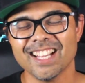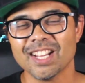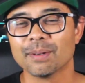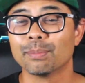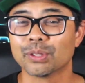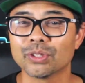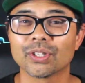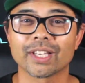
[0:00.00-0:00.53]

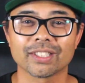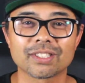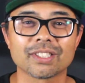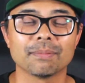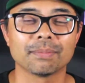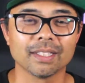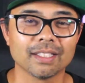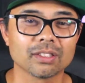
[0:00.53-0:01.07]
But you'll get
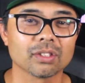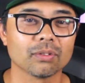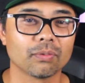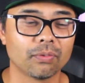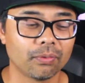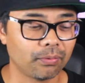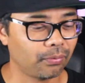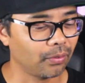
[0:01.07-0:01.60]
something that's a
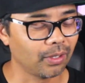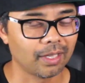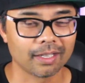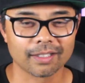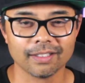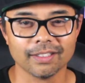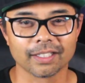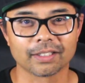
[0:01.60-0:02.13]
full-on
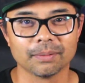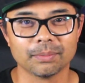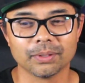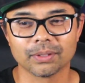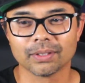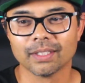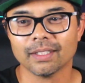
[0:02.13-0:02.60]
collectible